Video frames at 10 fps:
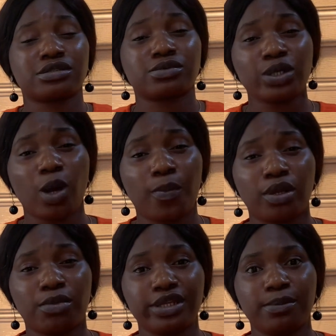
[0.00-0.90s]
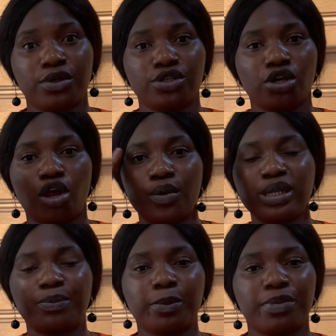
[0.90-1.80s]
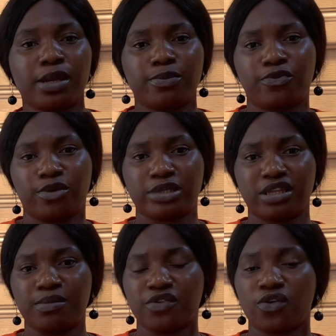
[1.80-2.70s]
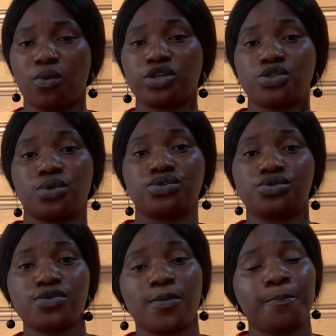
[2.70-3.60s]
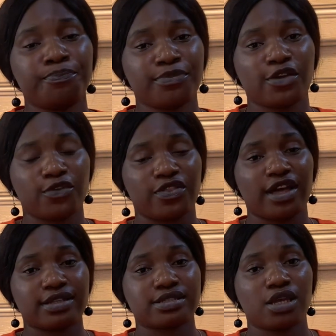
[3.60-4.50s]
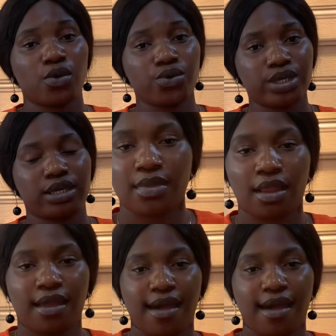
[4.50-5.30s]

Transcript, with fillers: wake up on Monday morning, you're already prepared from the day before what you want to do for that week.